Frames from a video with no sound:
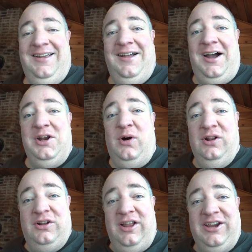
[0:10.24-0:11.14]
I know I
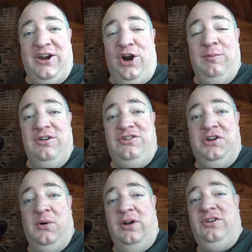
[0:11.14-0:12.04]
look like garbage
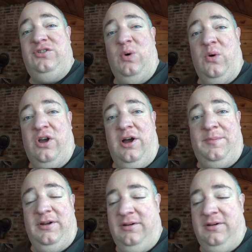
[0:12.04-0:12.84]
too. I just woke up.